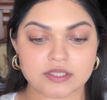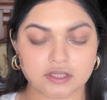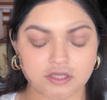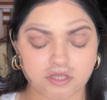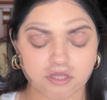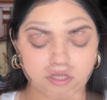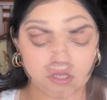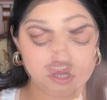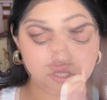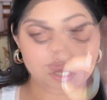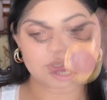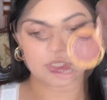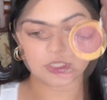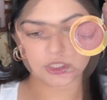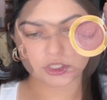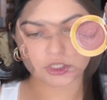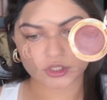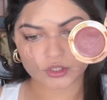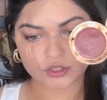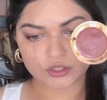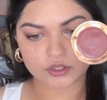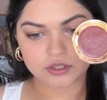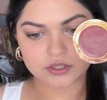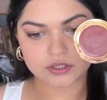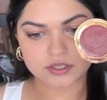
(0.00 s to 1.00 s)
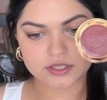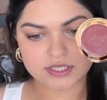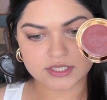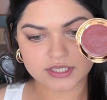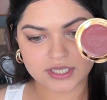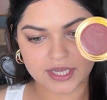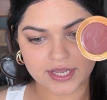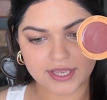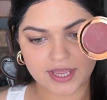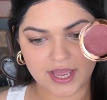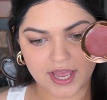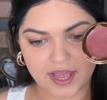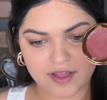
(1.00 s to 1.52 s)
This is how it looks.
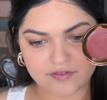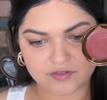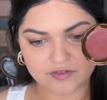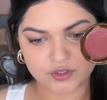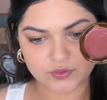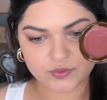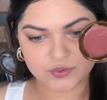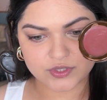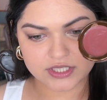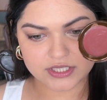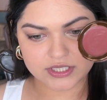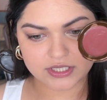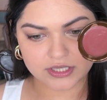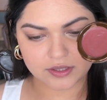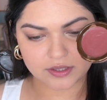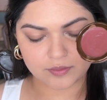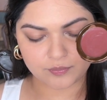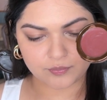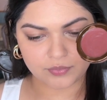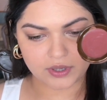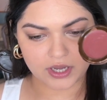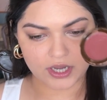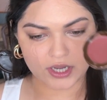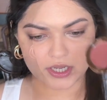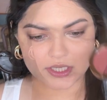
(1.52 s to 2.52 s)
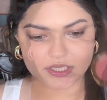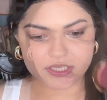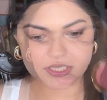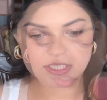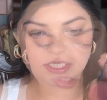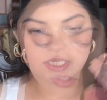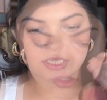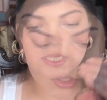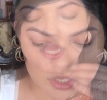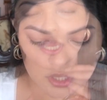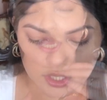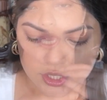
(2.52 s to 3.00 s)
I have used it in the past.